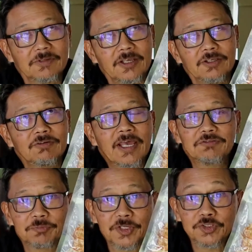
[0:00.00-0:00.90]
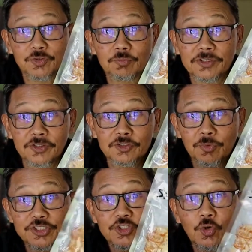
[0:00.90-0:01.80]
you don't have to make sure, because
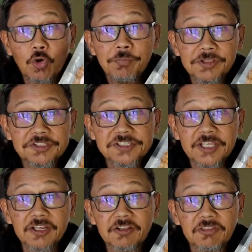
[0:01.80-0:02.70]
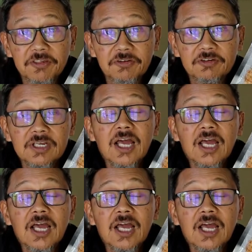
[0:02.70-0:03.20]
once you open this thing in a theater,